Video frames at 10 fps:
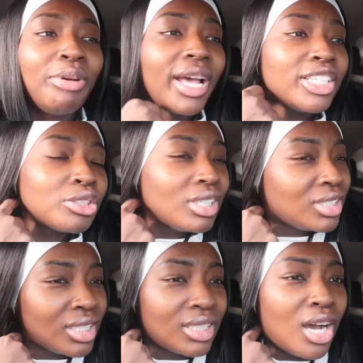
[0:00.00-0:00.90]
But treat
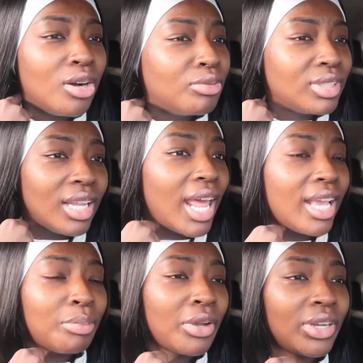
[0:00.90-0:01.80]
yourself,
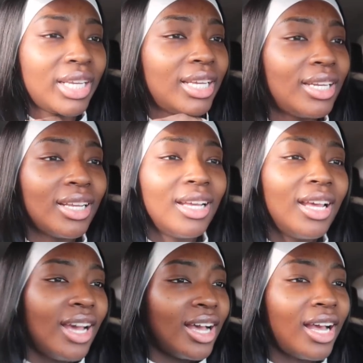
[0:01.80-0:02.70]
like, period
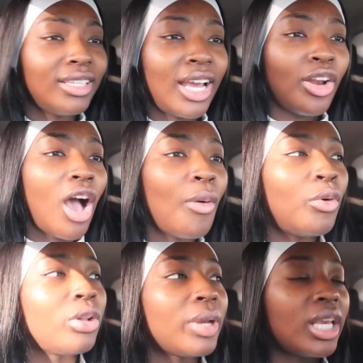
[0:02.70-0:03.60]
y'all know
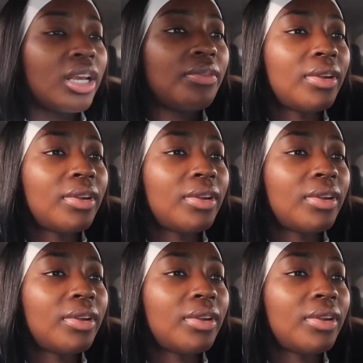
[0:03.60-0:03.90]
i'm all the way here